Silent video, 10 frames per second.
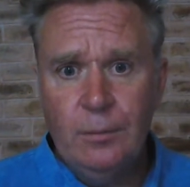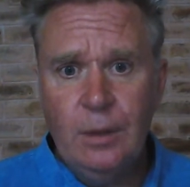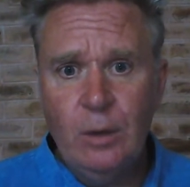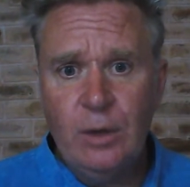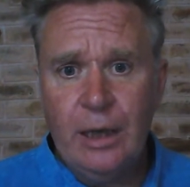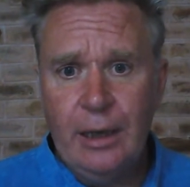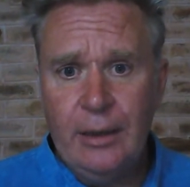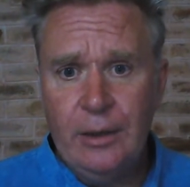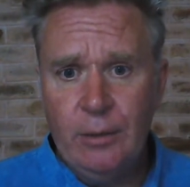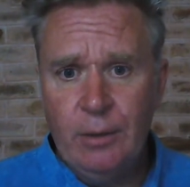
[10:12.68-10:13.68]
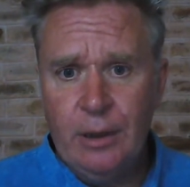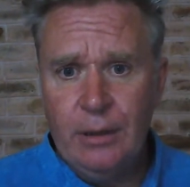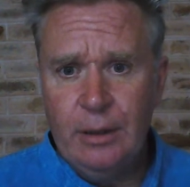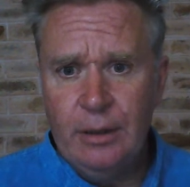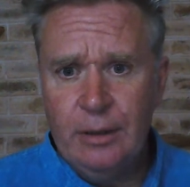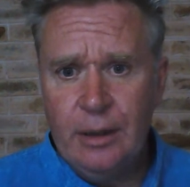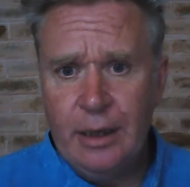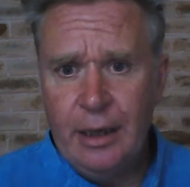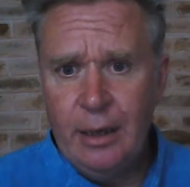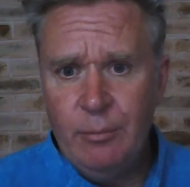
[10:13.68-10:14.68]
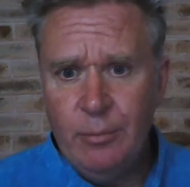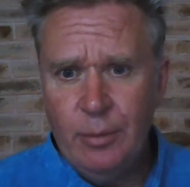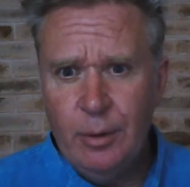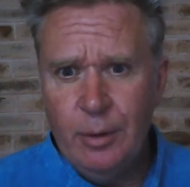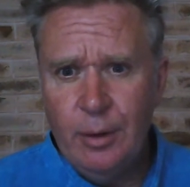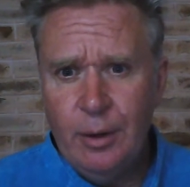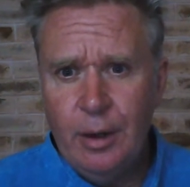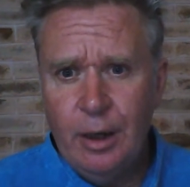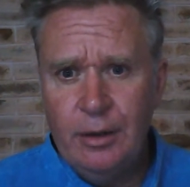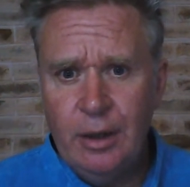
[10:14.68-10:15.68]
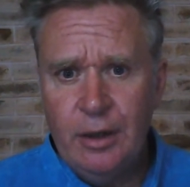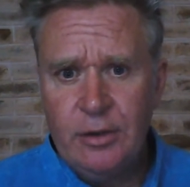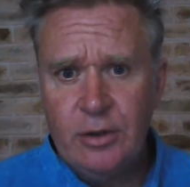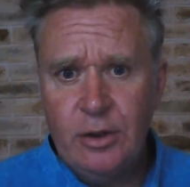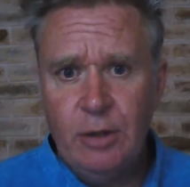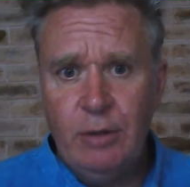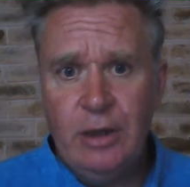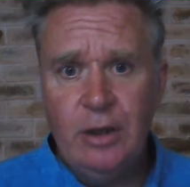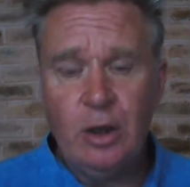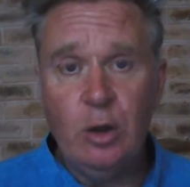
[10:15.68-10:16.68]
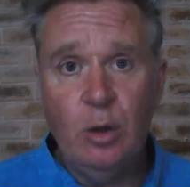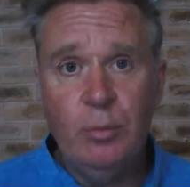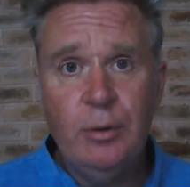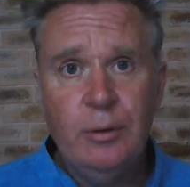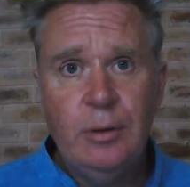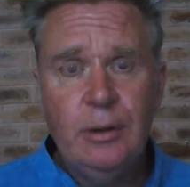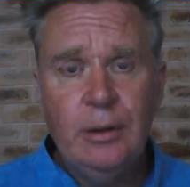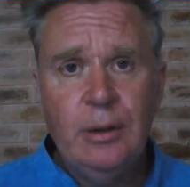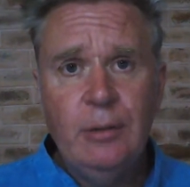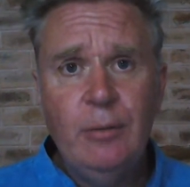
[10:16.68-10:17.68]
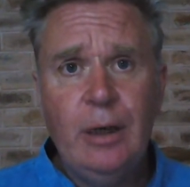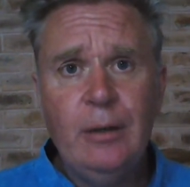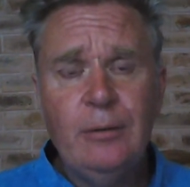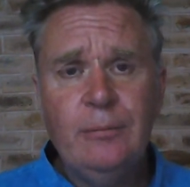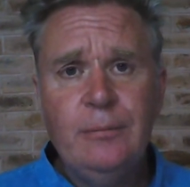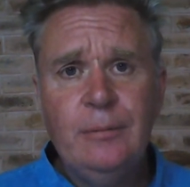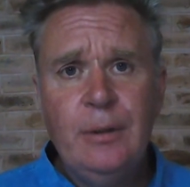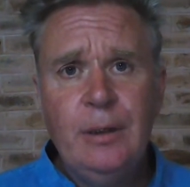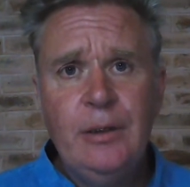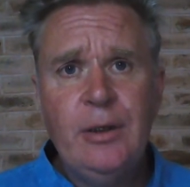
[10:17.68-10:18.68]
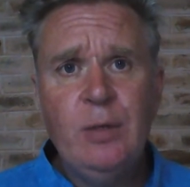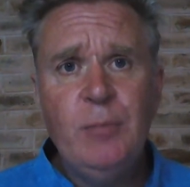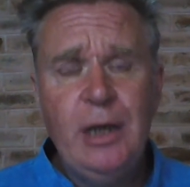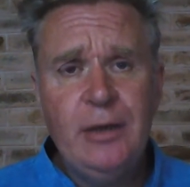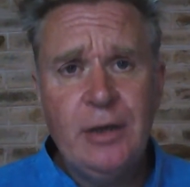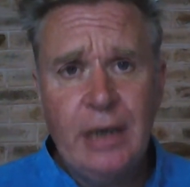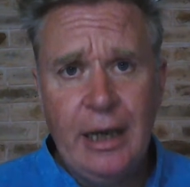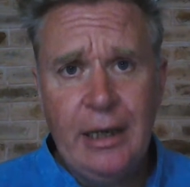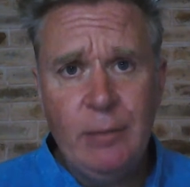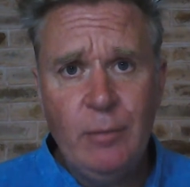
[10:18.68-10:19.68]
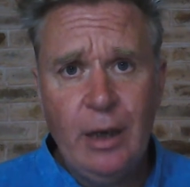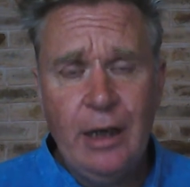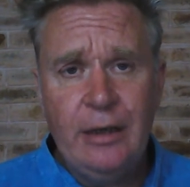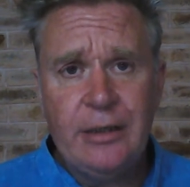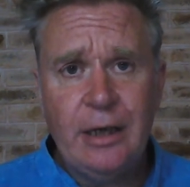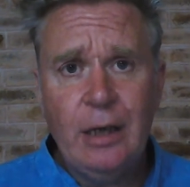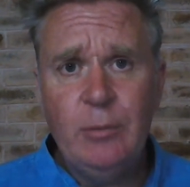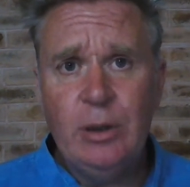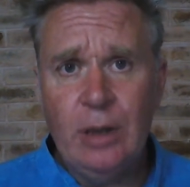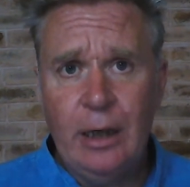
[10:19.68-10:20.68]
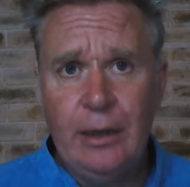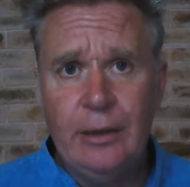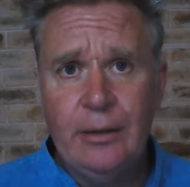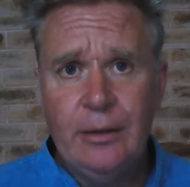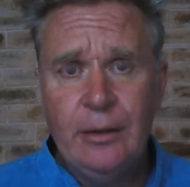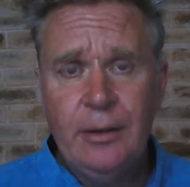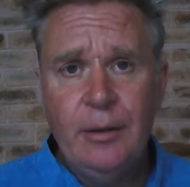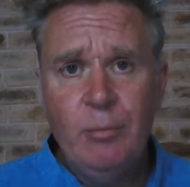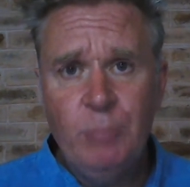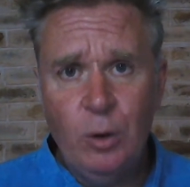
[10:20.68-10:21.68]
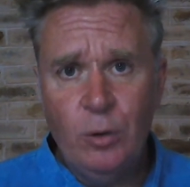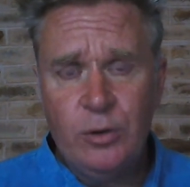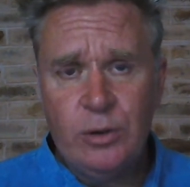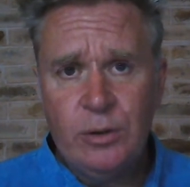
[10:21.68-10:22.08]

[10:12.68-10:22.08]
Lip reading: Okay, you ain't in the game unless you're in the club. Well, you can be in the game anytime you like, but